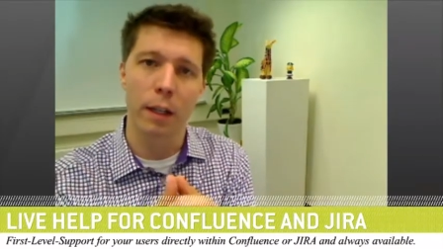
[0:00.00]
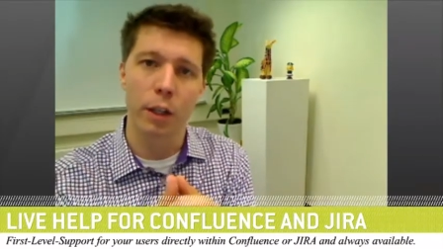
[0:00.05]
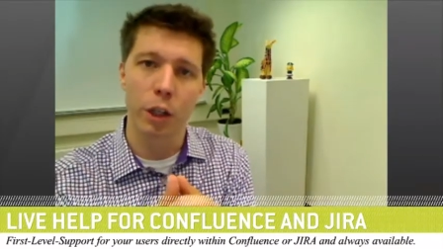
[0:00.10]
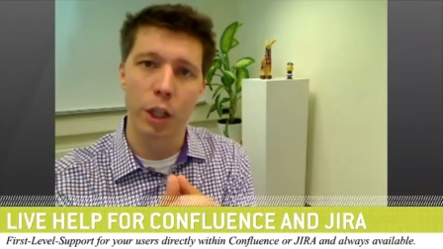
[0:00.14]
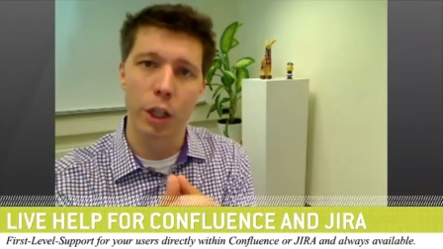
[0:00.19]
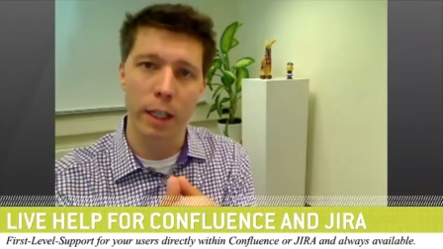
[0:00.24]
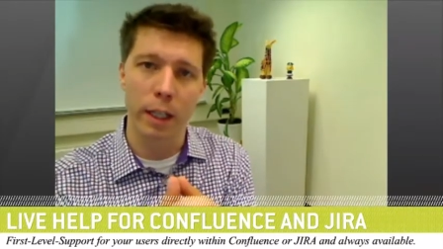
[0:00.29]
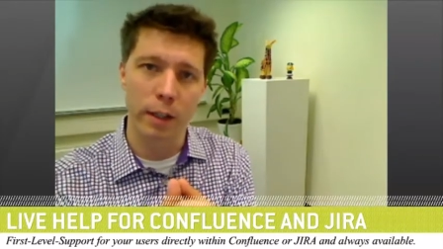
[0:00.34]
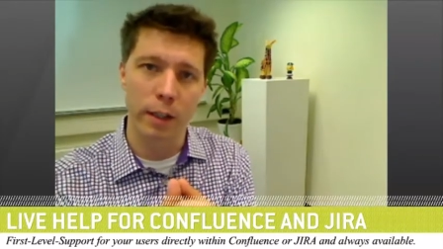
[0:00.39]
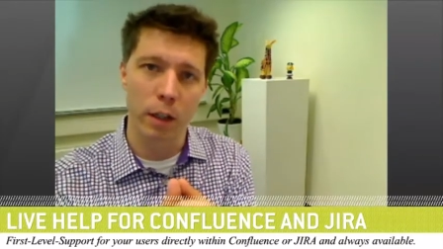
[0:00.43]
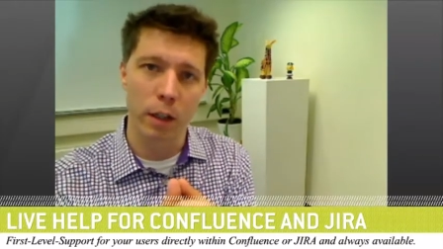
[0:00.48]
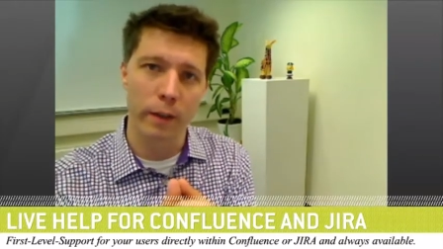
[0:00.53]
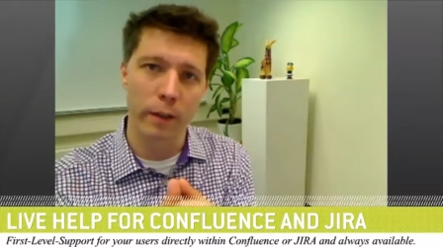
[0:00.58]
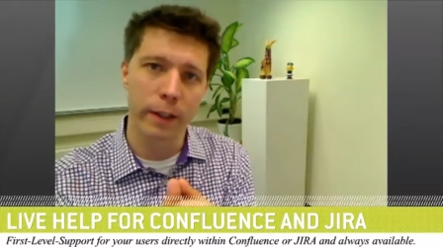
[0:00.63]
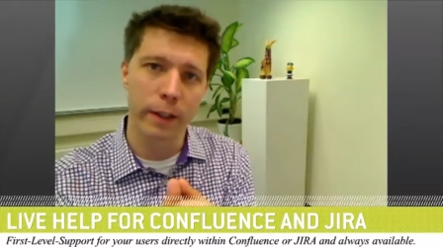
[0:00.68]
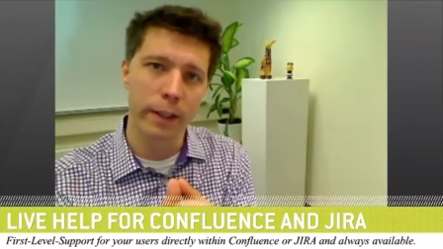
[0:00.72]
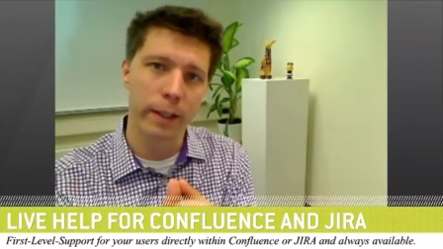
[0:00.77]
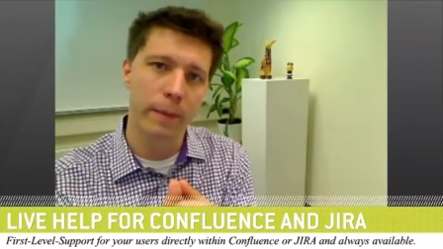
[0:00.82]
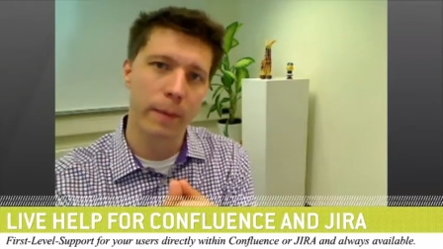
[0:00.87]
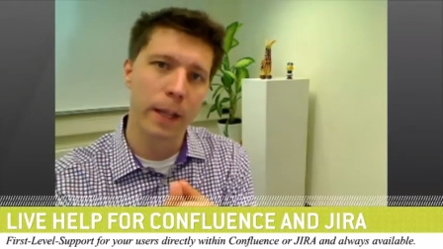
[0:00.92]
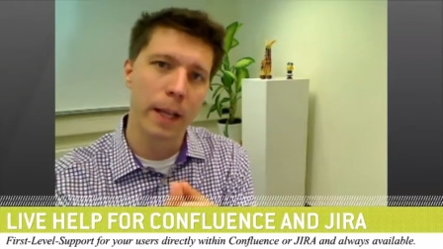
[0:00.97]
chat
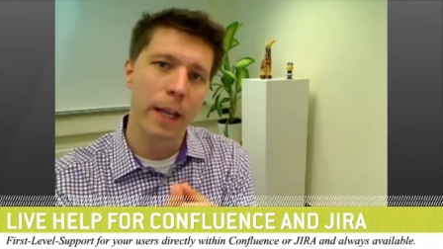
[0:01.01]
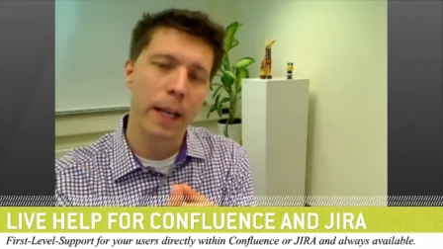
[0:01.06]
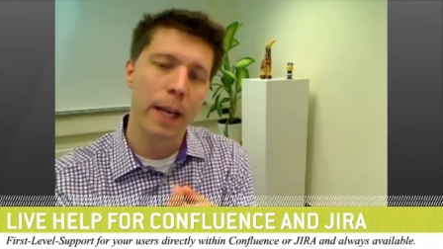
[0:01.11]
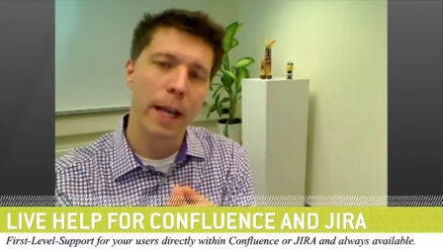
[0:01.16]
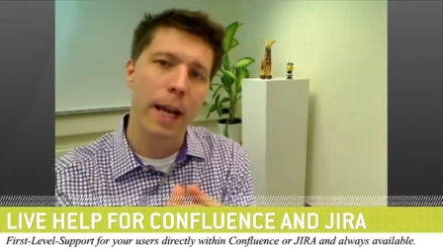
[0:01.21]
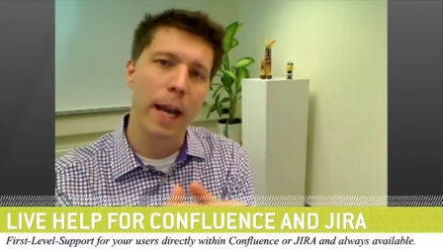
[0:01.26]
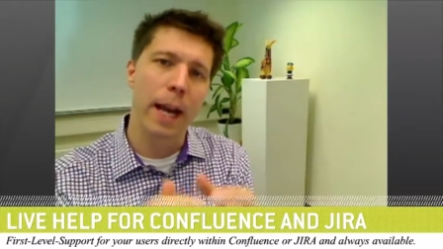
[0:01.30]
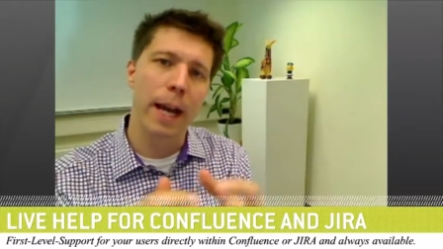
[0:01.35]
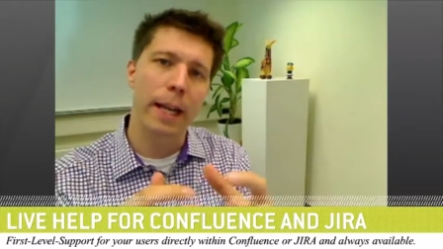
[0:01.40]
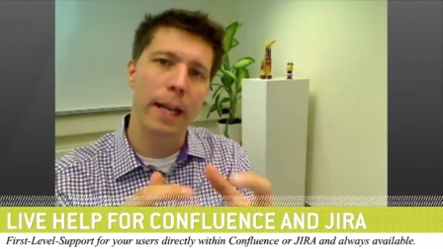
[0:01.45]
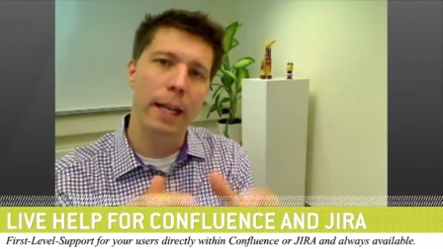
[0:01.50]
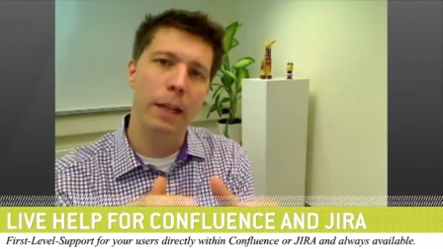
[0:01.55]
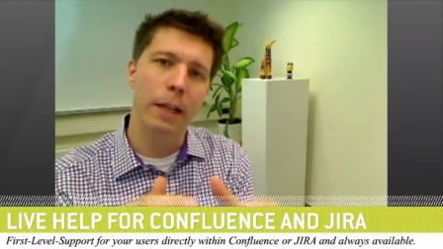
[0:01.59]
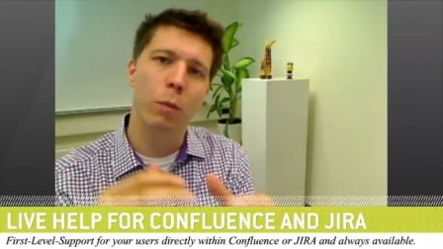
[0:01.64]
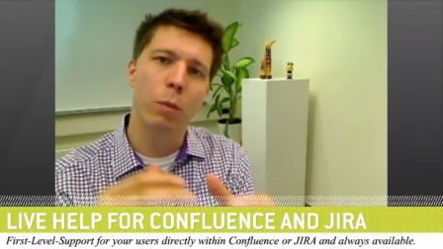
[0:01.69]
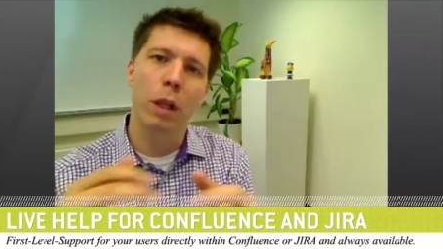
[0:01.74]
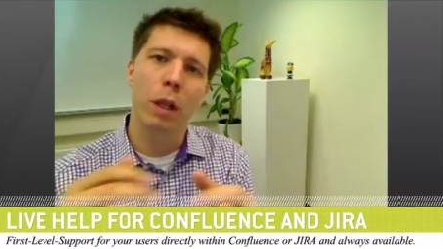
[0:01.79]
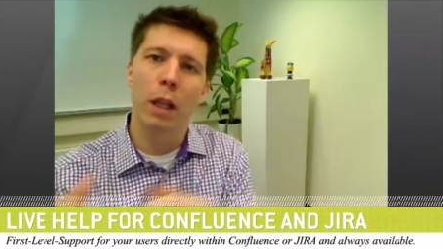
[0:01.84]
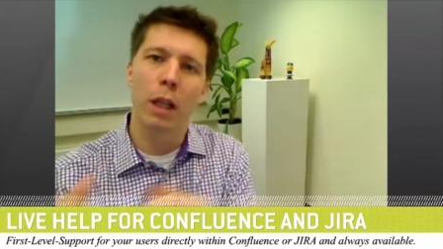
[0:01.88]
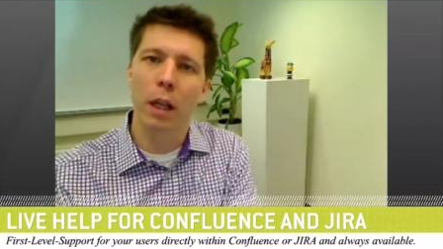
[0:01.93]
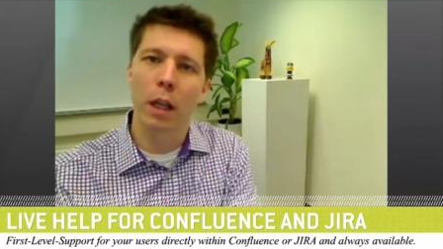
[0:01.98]
service, and it
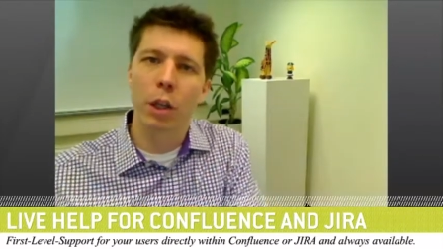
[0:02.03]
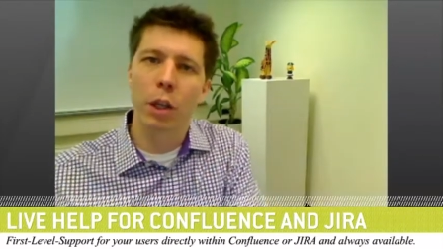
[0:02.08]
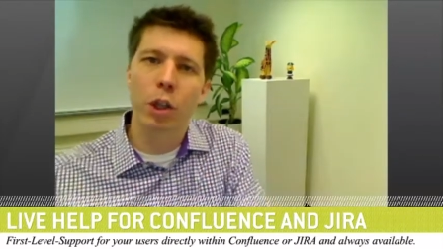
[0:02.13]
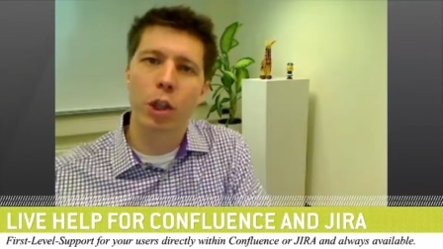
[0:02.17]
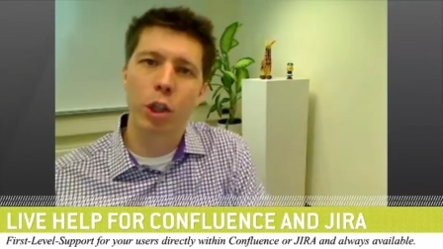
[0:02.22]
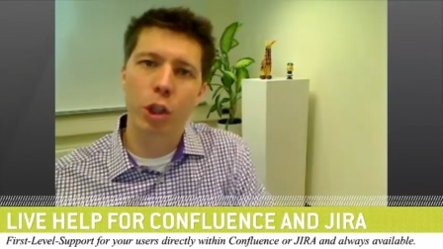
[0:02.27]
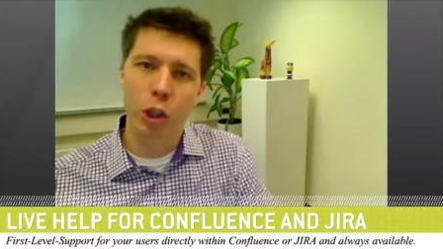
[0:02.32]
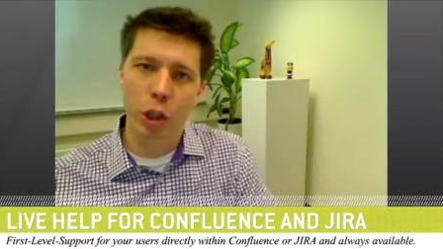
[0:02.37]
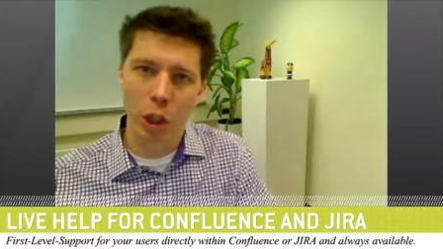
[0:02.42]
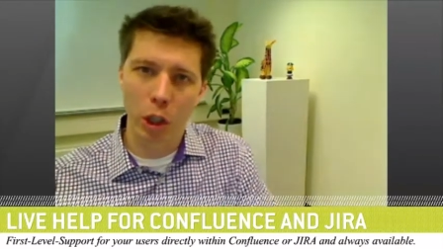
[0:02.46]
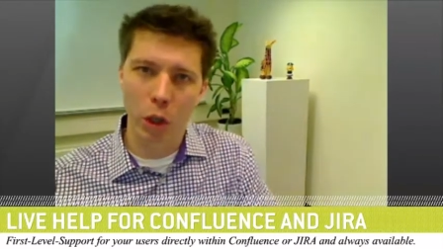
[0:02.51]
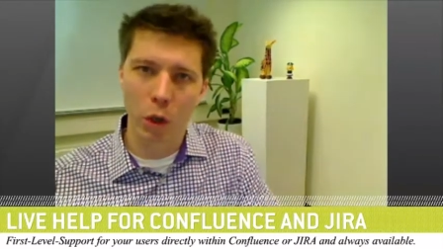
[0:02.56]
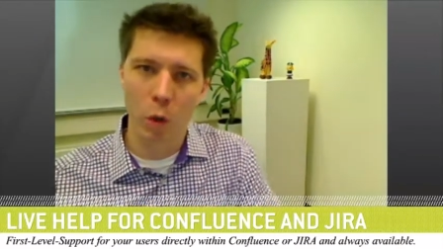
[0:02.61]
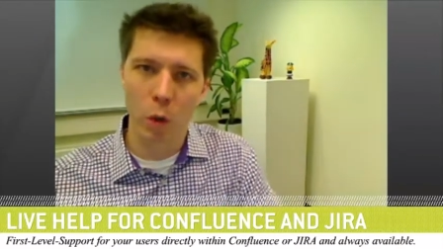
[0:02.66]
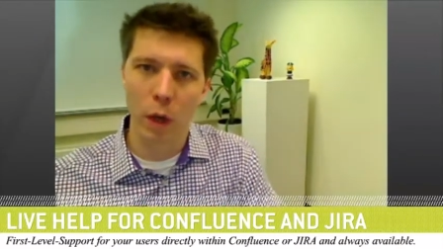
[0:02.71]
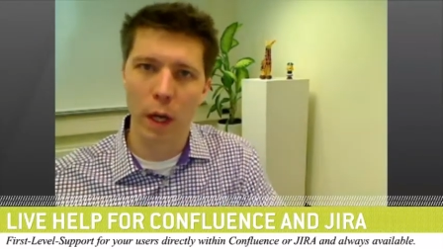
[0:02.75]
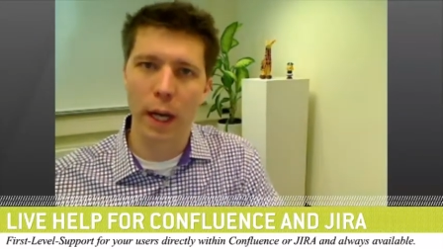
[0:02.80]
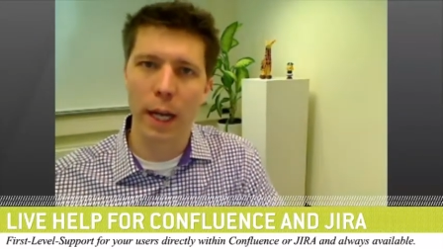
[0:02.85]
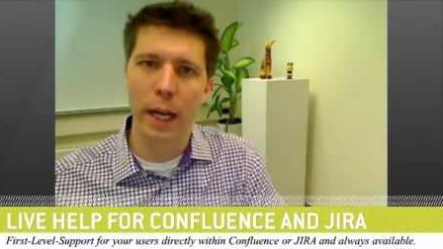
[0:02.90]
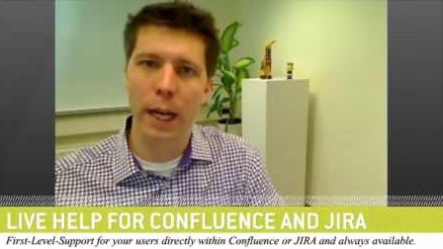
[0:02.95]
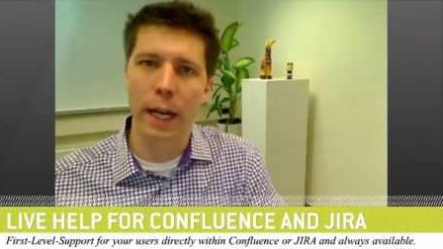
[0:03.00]
will
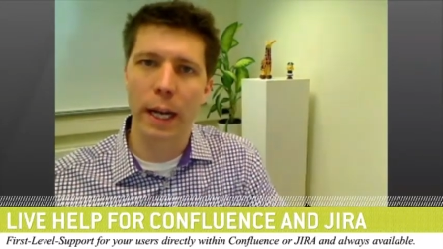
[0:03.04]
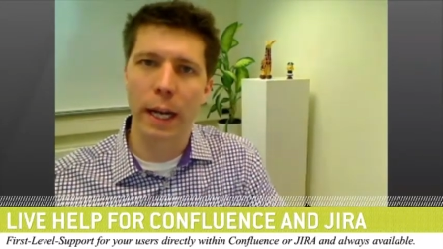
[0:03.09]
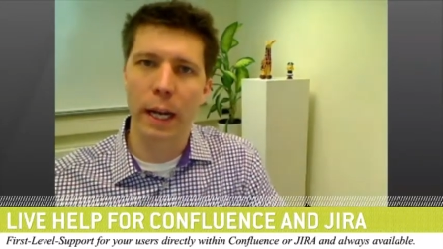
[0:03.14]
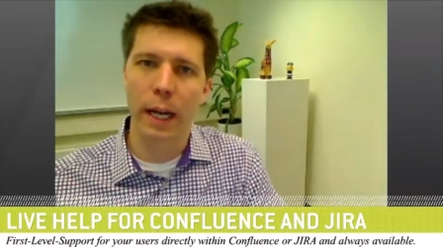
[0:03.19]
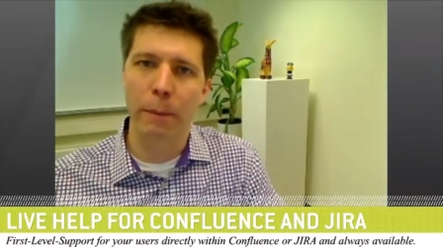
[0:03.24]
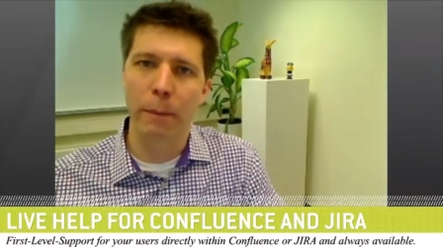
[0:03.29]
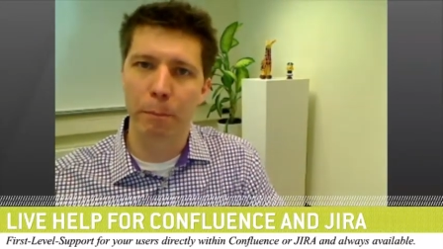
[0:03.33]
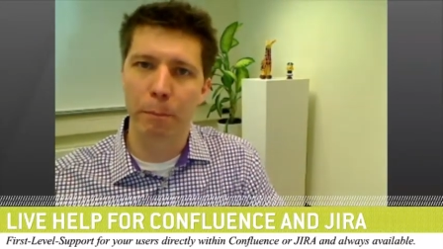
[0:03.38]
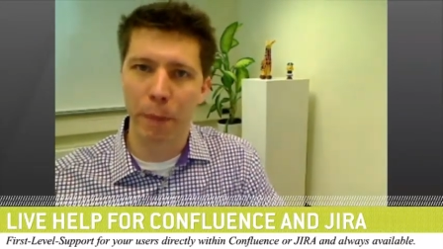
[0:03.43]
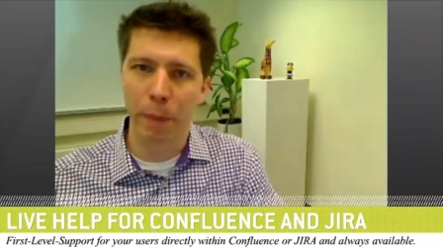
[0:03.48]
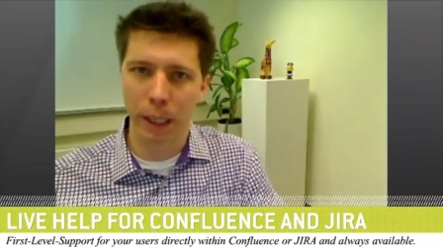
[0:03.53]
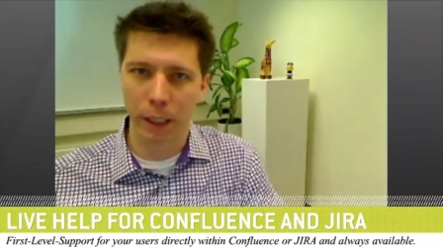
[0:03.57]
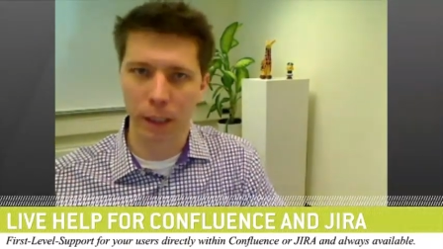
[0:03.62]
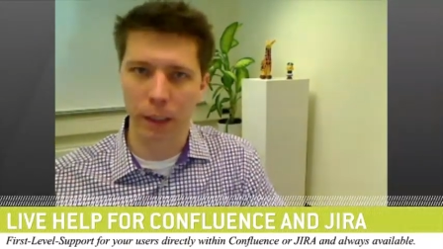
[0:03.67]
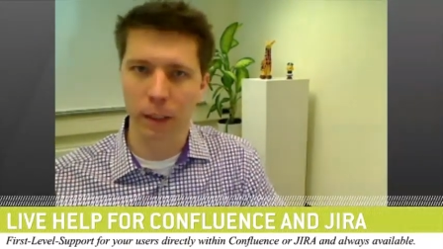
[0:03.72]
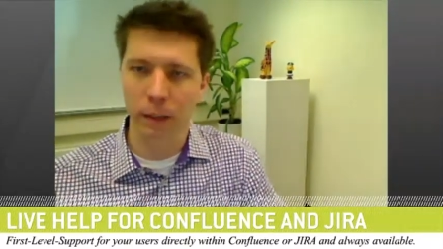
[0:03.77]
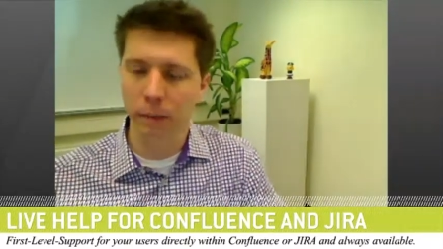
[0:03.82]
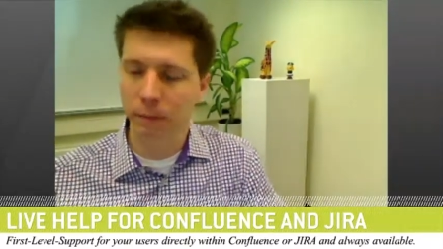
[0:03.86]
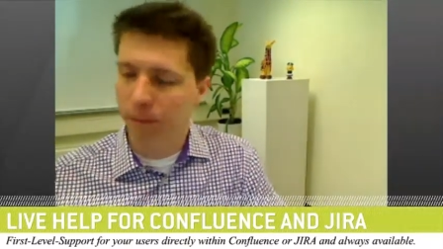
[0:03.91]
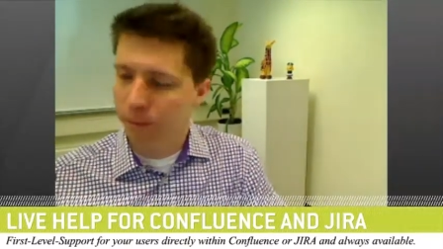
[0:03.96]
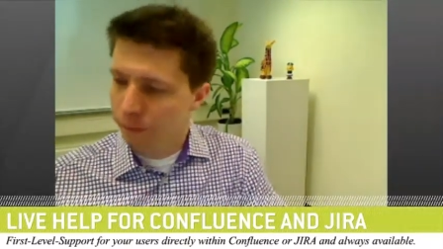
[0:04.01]
show a
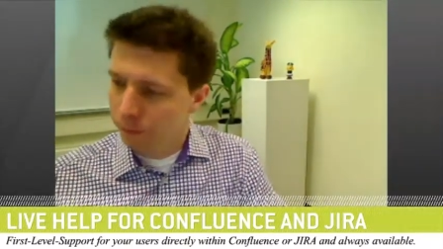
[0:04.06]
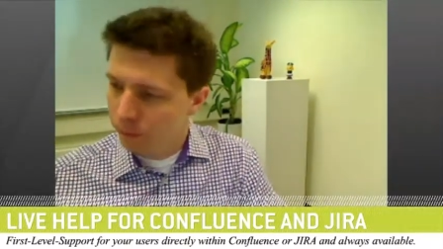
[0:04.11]
button